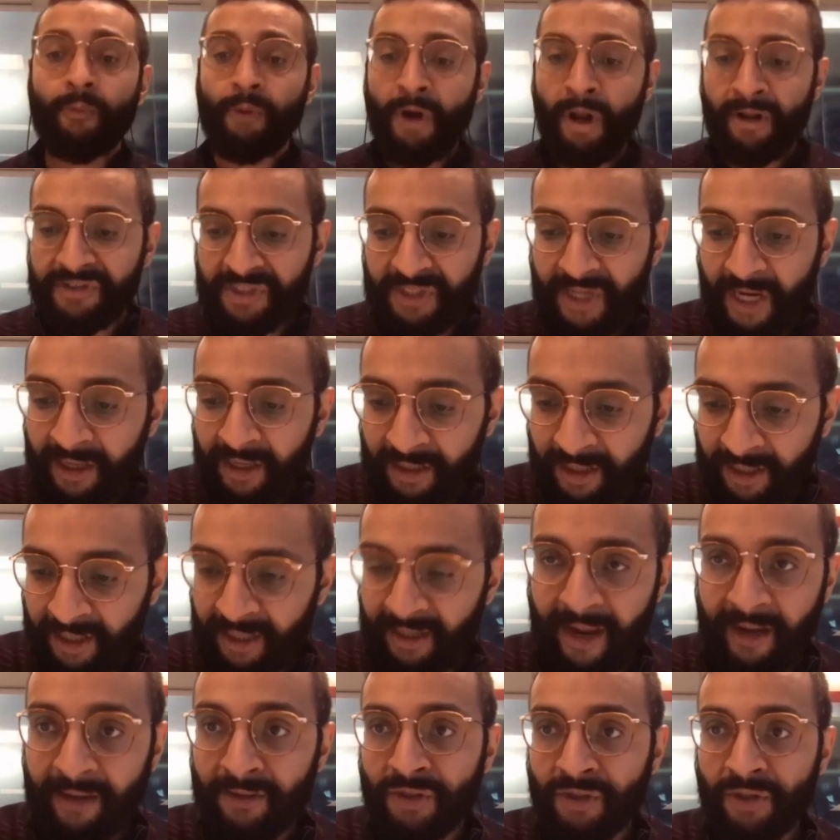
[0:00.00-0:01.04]
We're not scared to
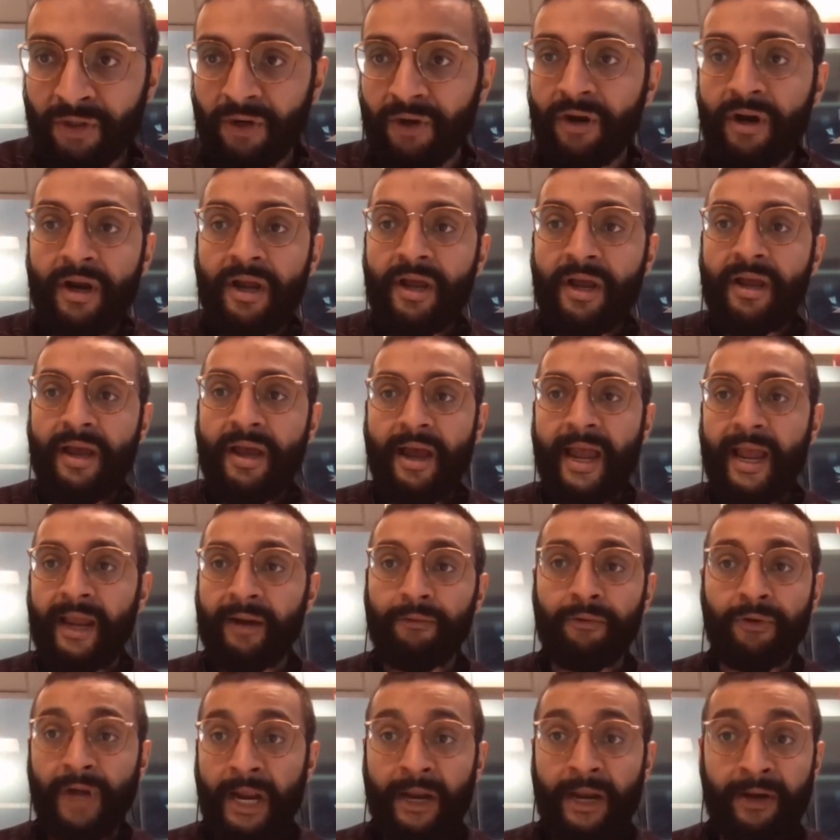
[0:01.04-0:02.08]
hit enter
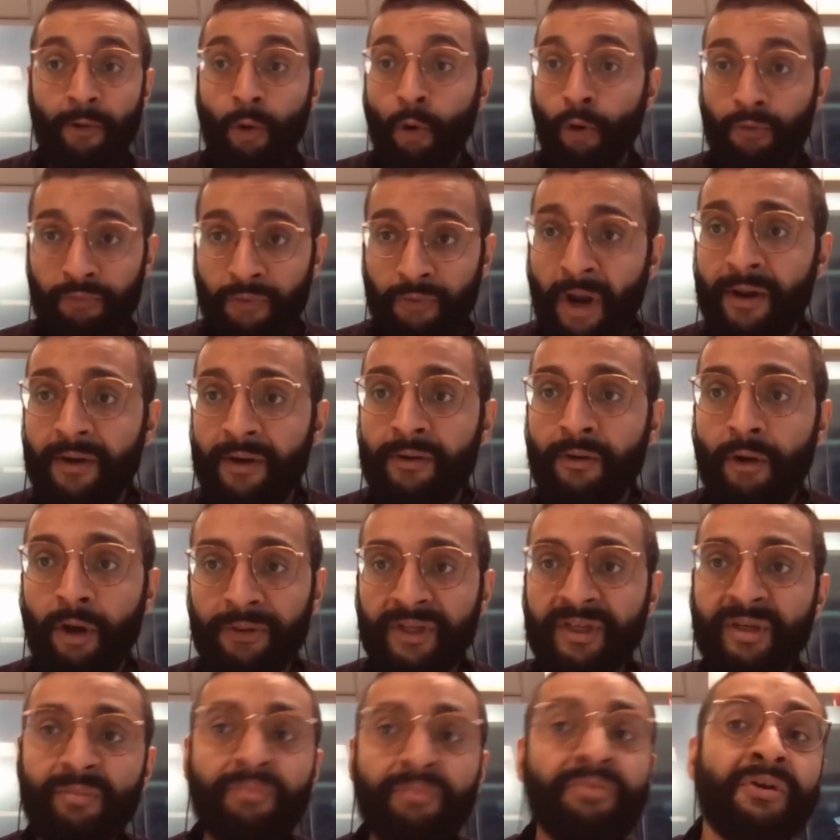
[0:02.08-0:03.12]
or run
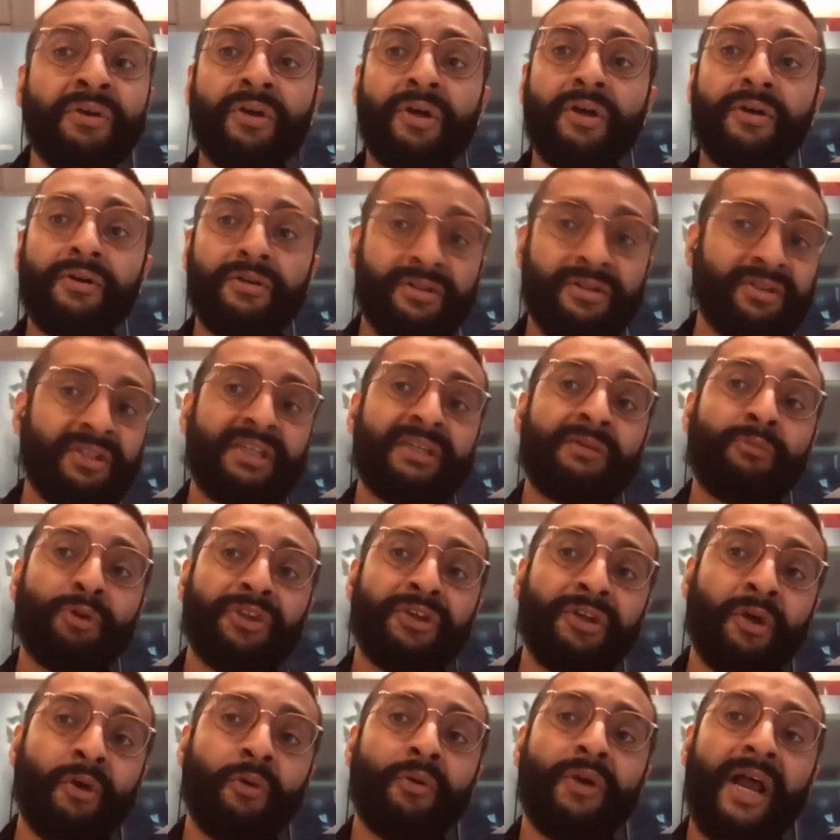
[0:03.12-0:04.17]
on the computer to see
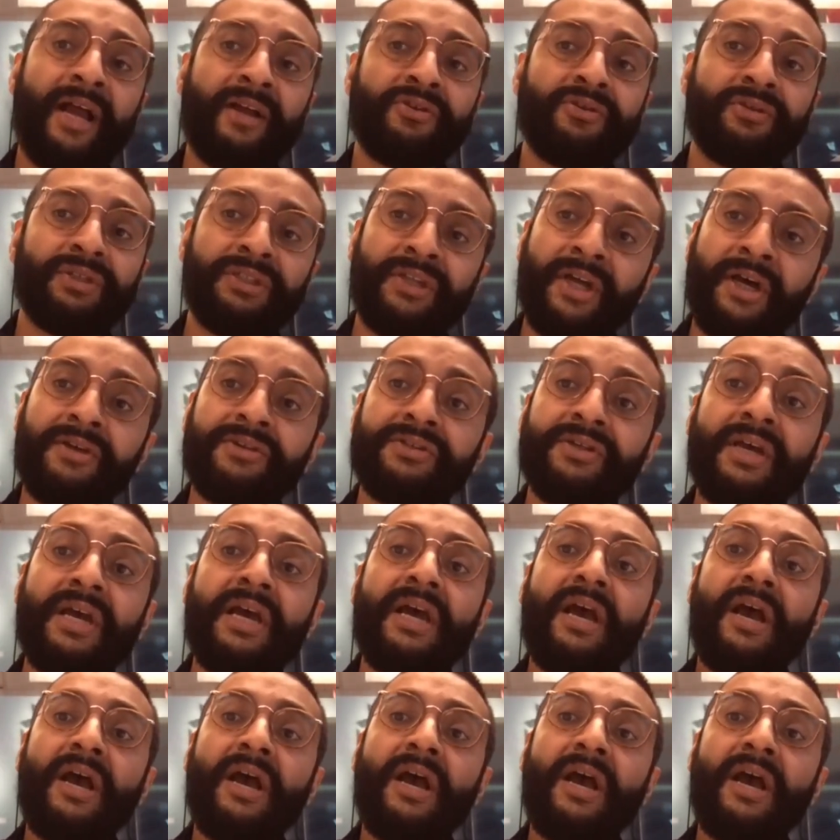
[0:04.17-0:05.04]
what the code actually does.